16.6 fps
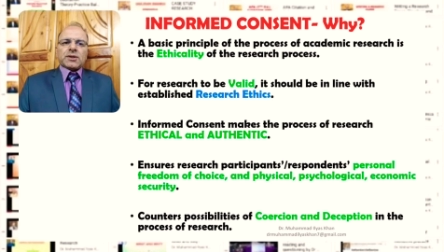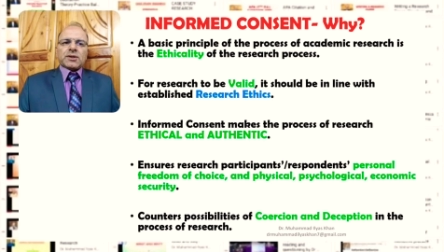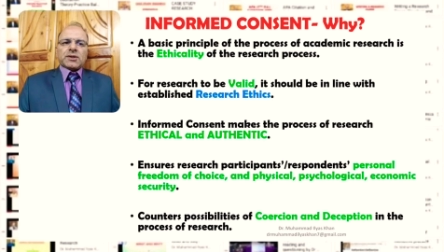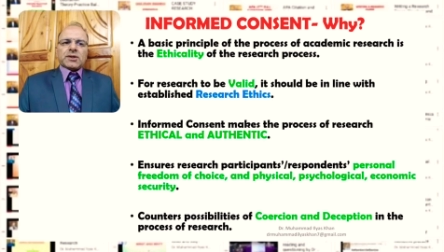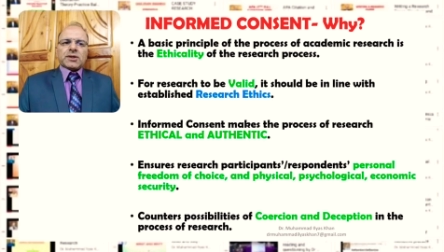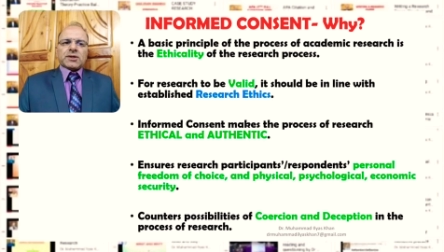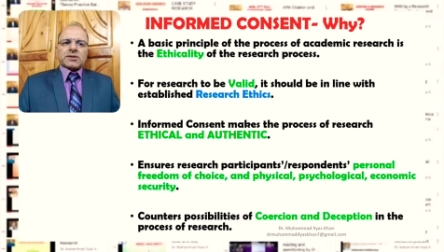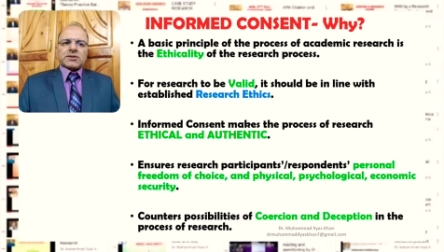
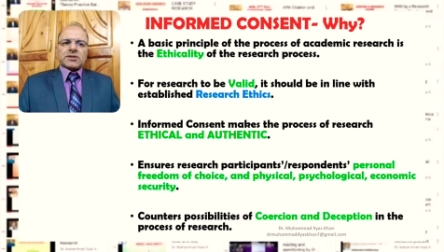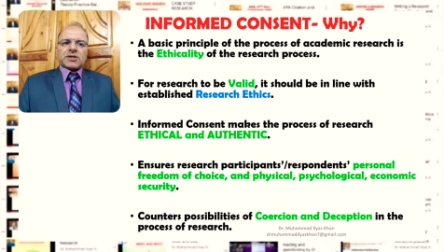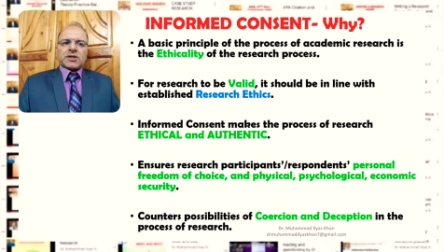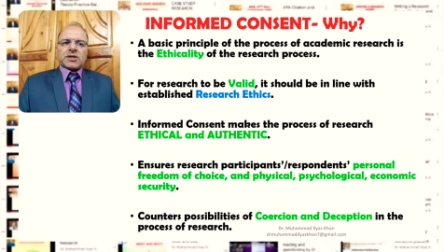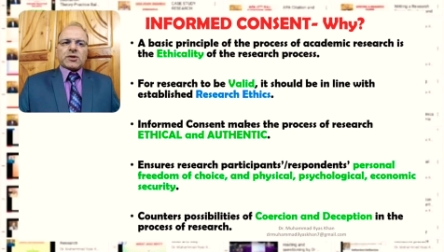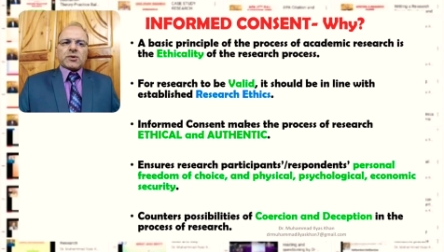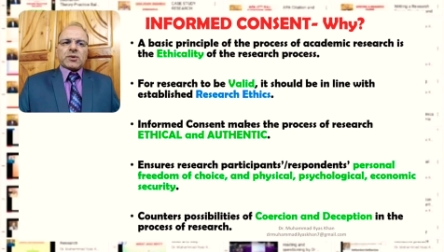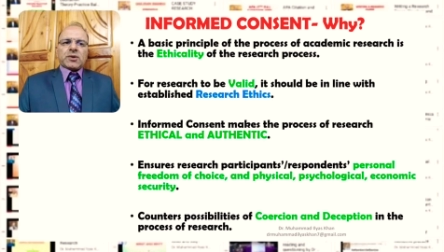their
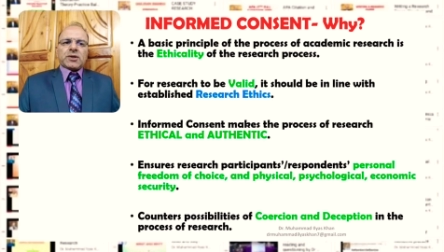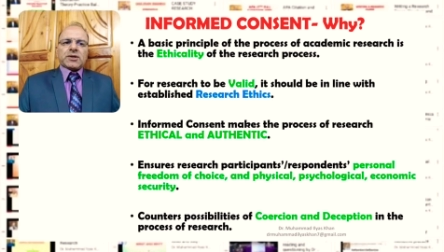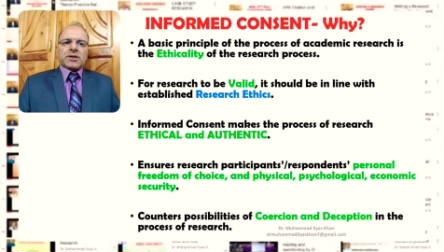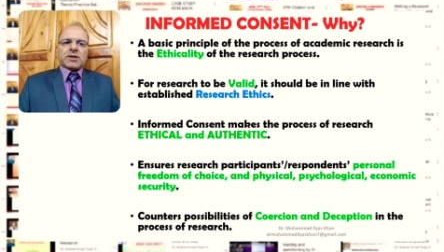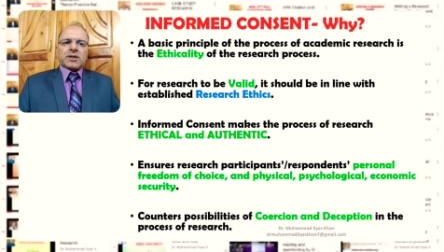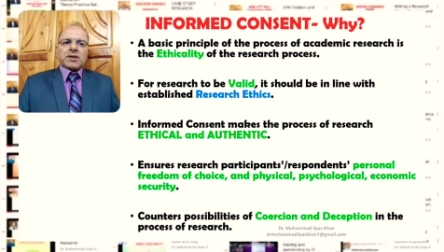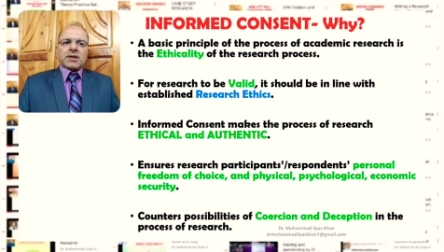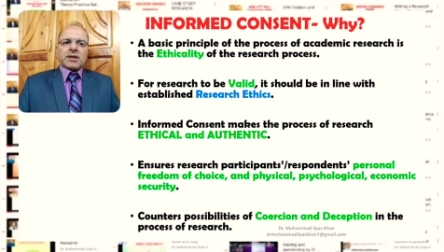
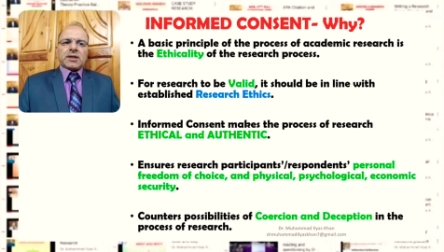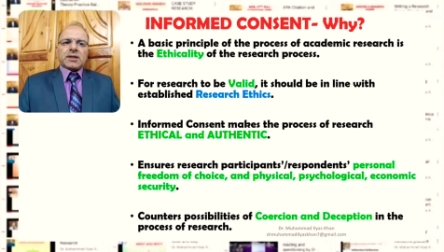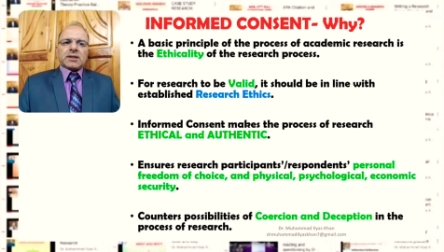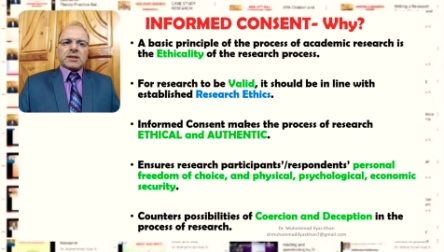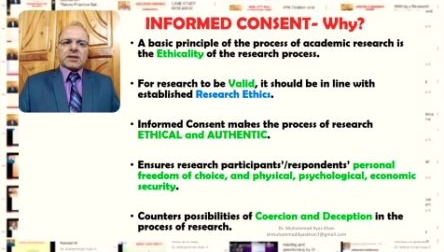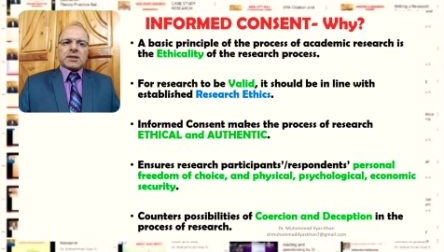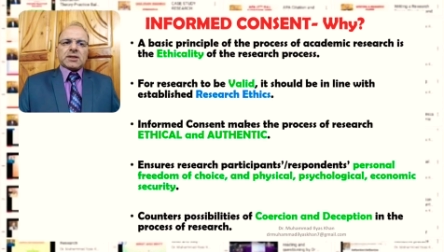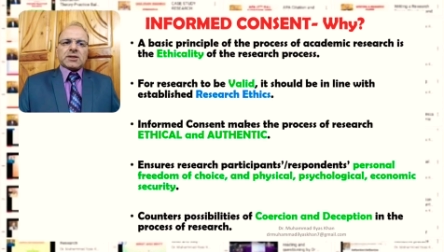security
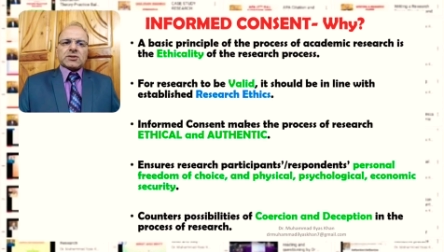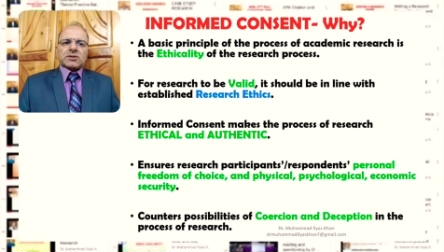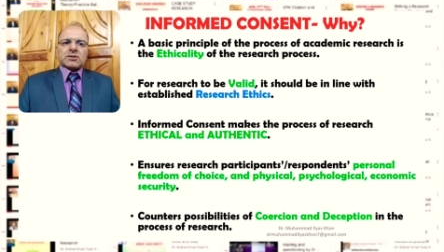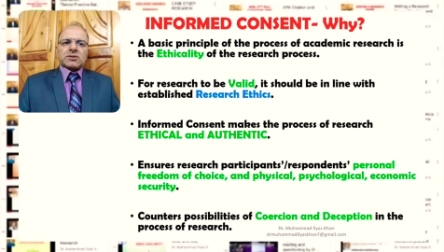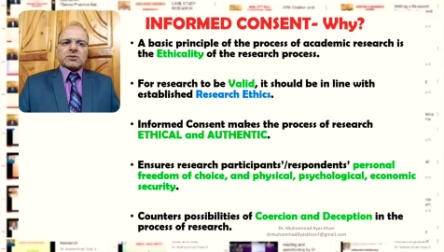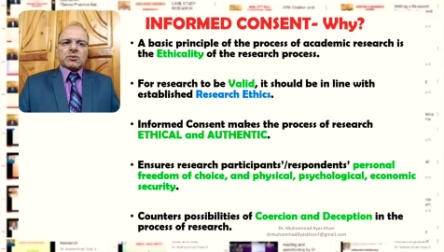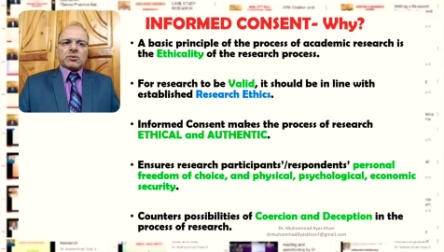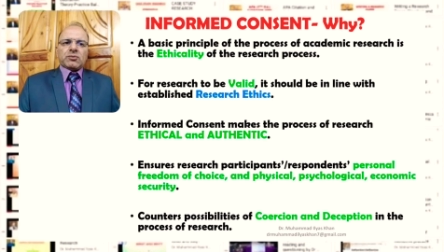in
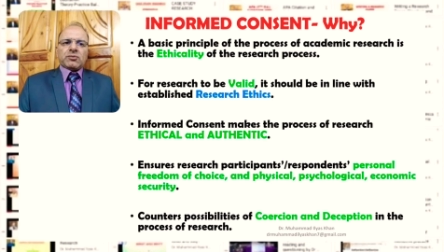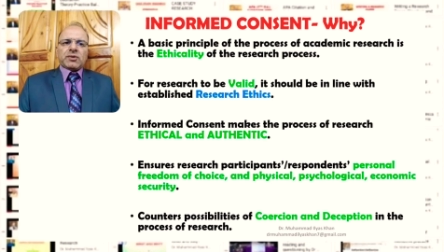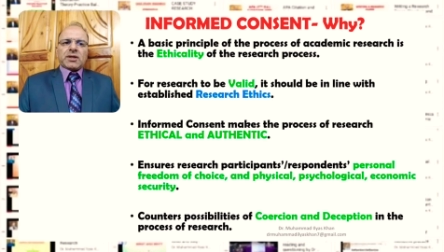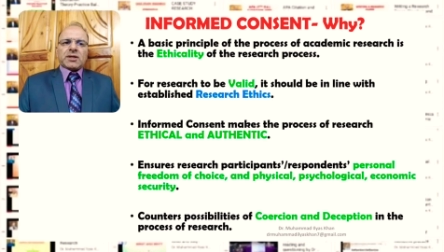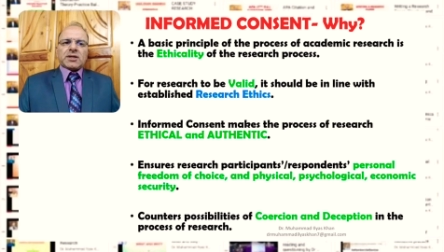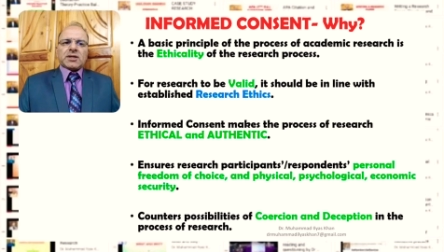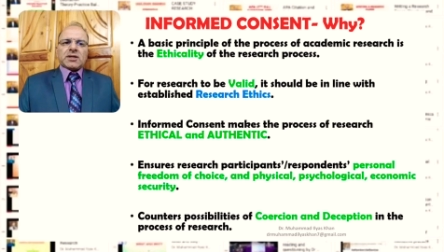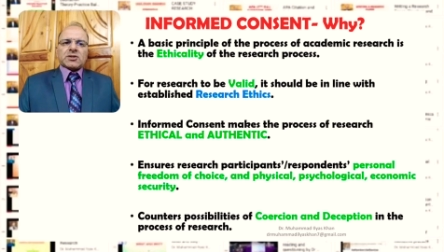these
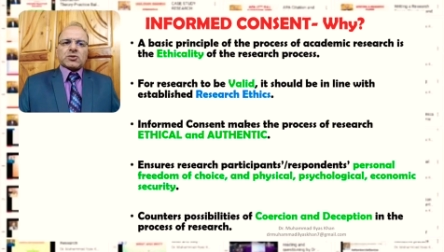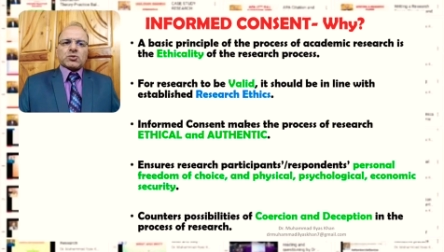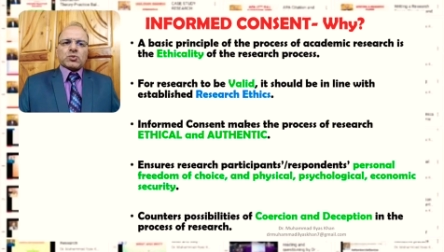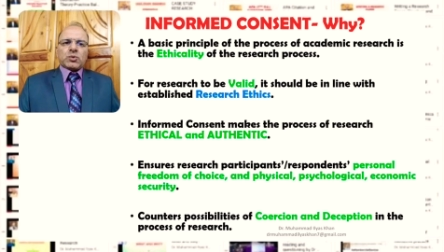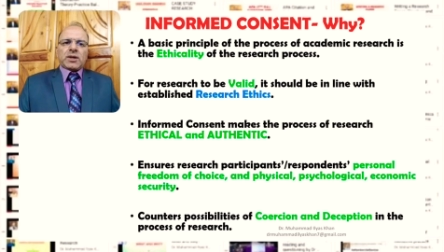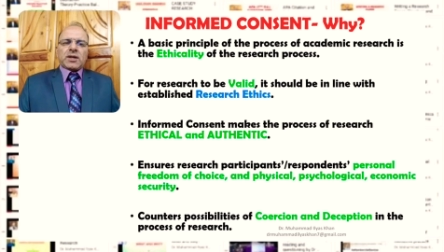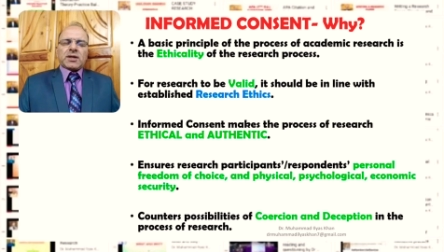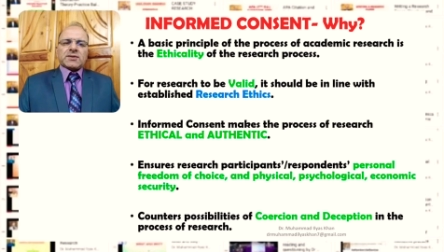various
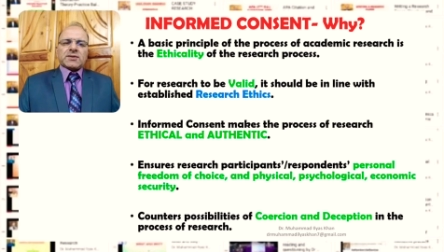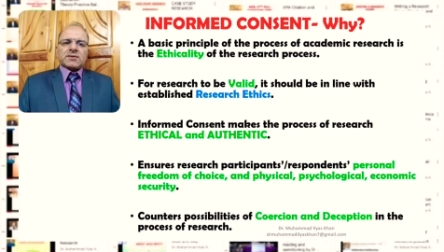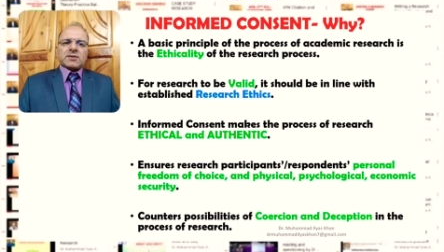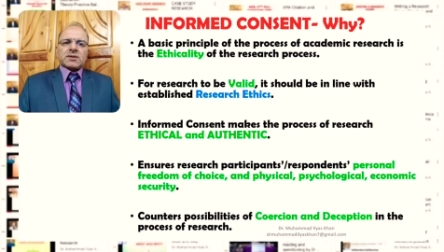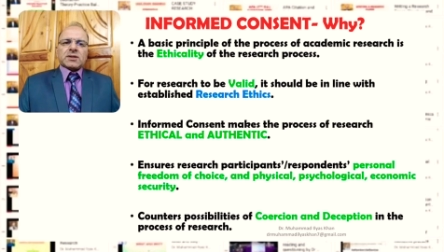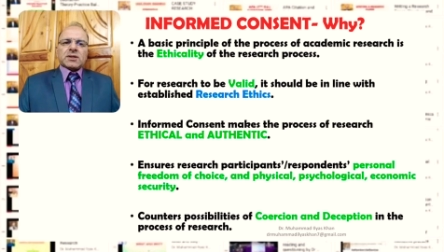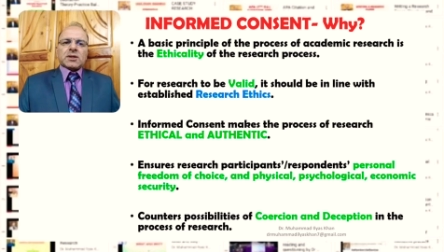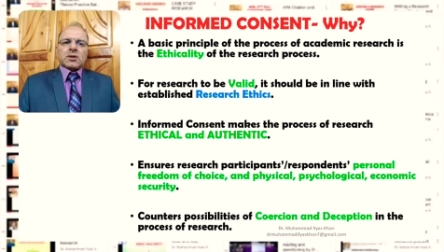
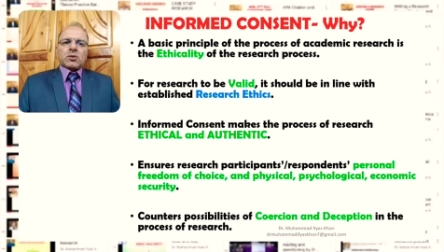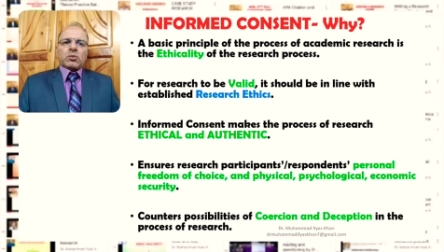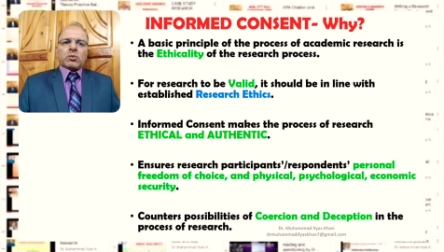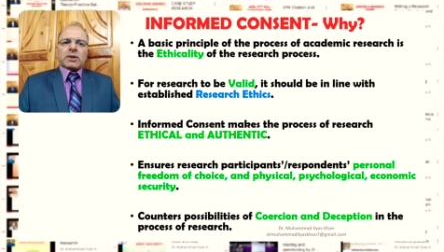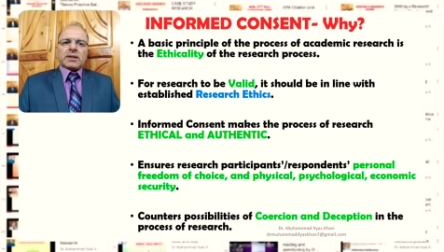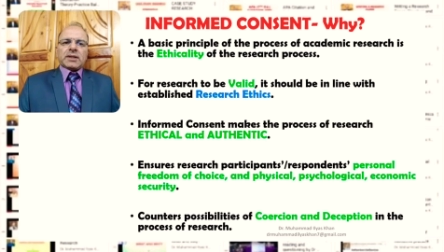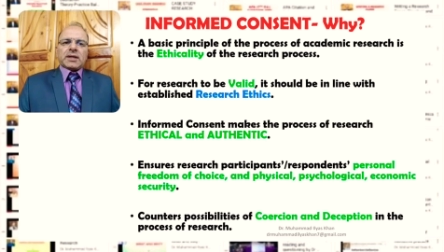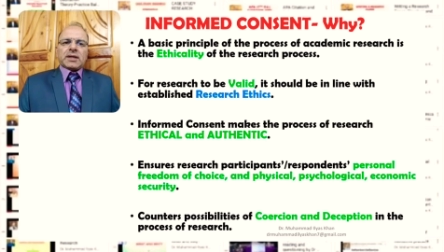ways
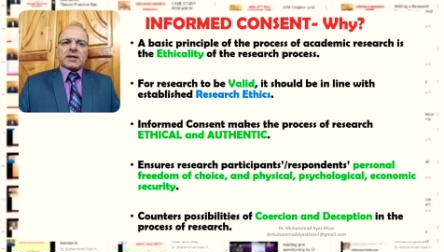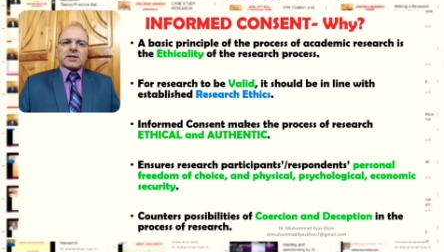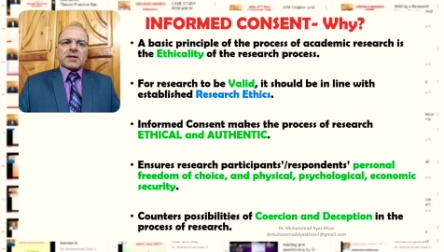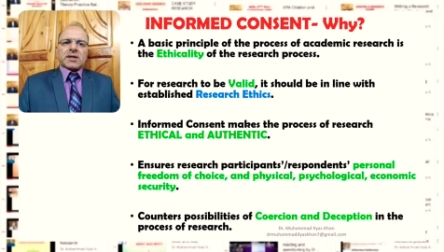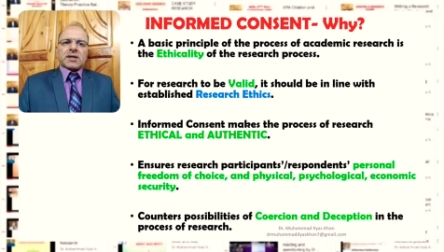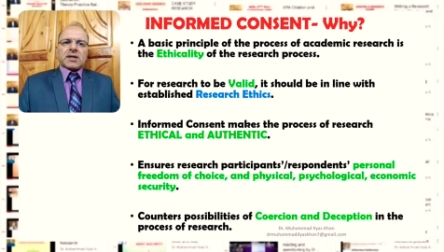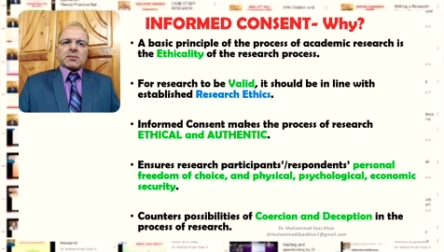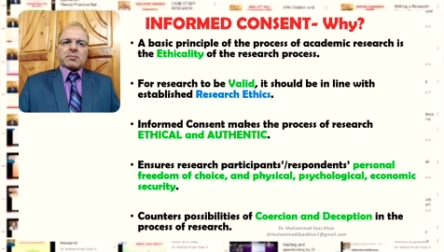when they are
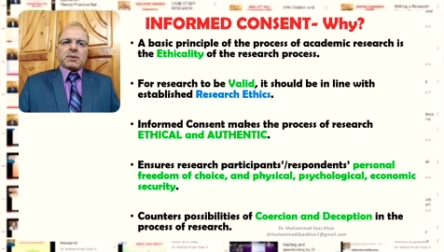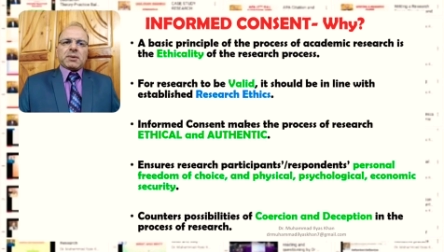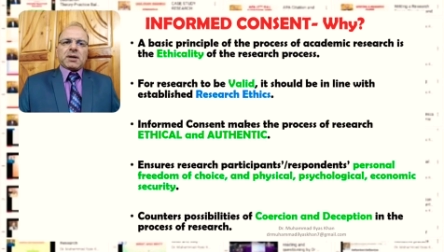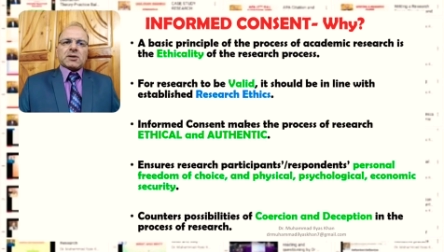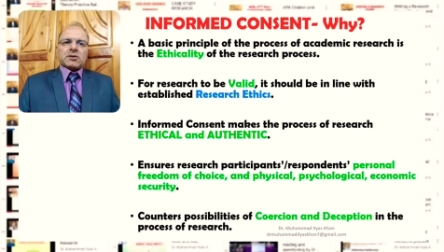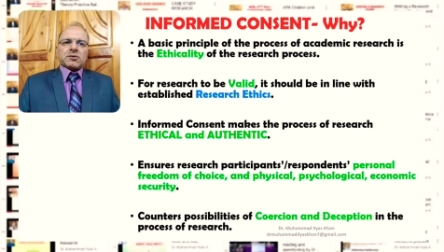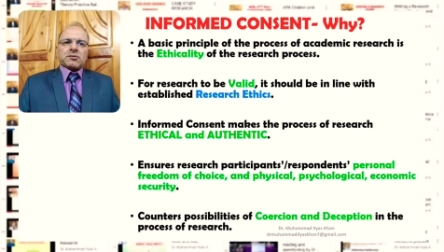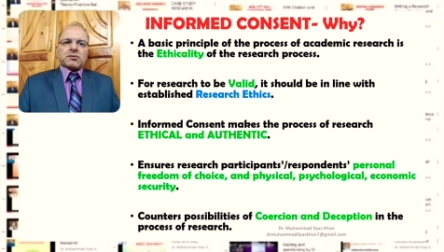taking
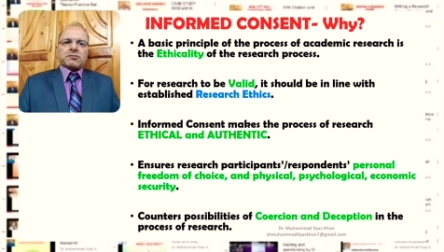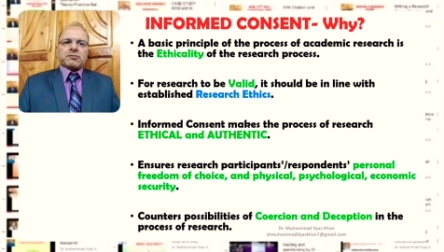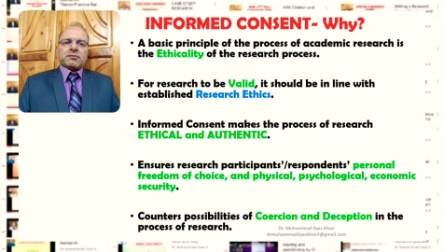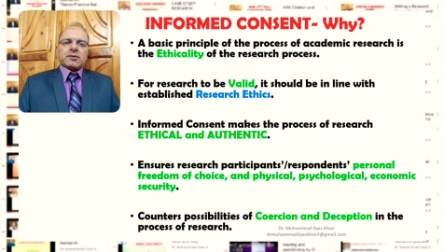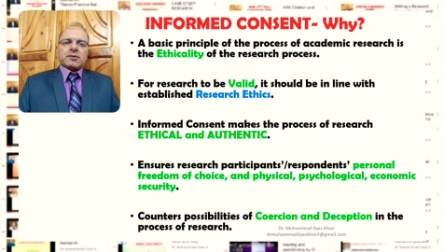part of